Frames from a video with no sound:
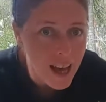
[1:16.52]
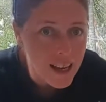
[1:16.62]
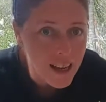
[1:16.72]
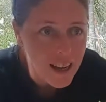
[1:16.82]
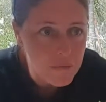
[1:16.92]

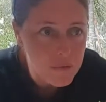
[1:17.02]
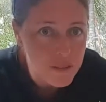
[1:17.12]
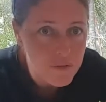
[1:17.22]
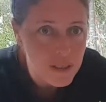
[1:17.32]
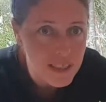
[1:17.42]
and I have
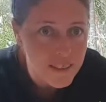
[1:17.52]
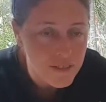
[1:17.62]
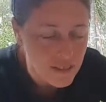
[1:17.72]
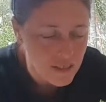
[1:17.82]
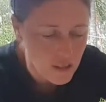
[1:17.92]
beautiful
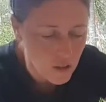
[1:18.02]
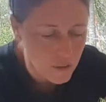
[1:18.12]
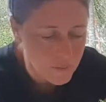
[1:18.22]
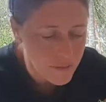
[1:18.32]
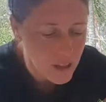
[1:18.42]
leaves at the
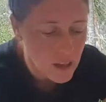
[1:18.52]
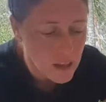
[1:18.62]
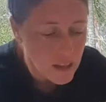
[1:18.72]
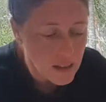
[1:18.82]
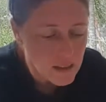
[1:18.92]
top.
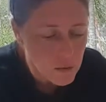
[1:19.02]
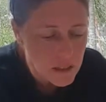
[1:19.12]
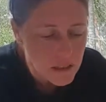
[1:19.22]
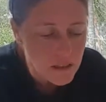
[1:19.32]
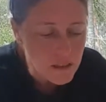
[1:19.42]
Now this
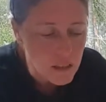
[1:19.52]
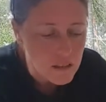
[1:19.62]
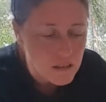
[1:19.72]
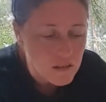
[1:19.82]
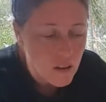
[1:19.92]
one just
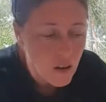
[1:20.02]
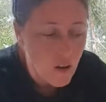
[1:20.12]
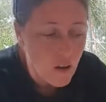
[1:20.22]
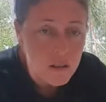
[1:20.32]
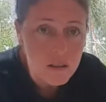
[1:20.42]
sits
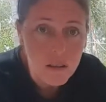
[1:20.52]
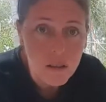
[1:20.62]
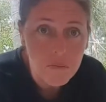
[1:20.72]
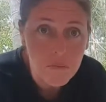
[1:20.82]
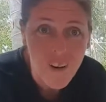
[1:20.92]
on
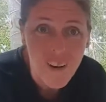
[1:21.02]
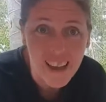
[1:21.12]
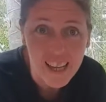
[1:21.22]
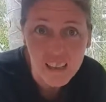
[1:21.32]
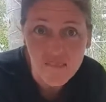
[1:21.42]

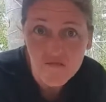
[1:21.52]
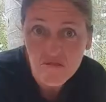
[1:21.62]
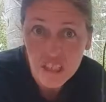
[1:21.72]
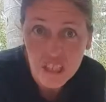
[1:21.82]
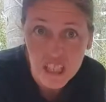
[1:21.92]
my
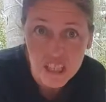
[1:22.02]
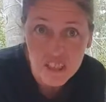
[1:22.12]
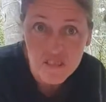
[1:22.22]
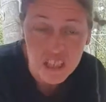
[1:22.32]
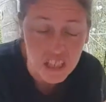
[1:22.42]

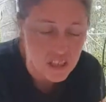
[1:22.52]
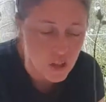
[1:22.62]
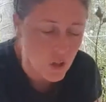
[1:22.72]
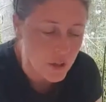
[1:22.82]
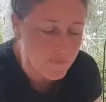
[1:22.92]
kitchen sink at
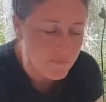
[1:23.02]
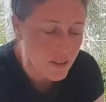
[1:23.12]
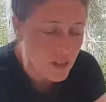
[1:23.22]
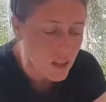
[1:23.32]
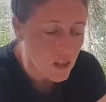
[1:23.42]
home,
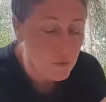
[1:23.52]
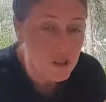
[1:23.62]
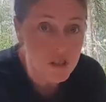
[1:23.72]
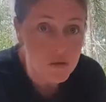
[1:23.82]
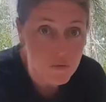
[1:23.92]

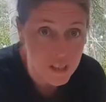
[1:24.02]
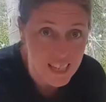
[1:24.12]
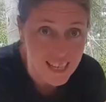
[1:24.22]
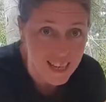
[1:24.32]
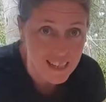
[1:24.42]
which is
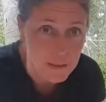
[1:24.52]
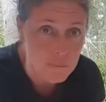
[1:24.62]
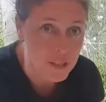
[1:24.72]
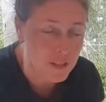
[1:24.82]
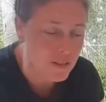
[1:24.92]
really handy
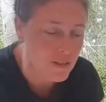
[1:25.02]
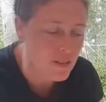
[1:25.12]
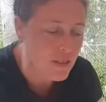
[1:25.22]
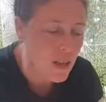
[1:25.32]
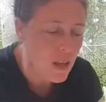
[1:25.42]

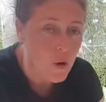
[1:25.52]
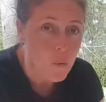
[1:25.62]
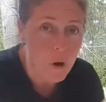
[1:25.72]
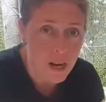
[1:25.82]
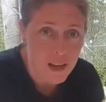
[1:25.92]
because
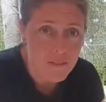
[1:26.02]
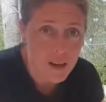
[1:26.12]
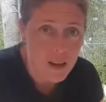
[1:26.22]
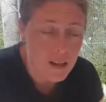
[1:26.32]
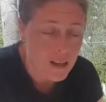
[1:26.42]

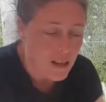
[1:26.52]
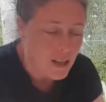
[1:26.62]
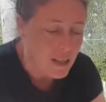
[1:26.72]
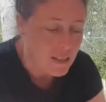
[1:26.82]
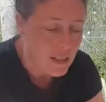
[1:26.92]
whenever
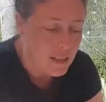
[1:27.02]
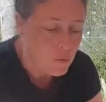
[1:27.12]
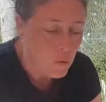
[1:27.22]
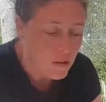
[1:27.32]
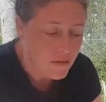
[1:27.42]
it
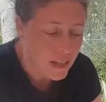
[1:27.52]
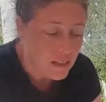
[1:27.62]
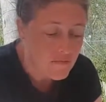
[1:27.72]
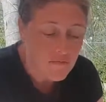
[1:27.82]
needs watering,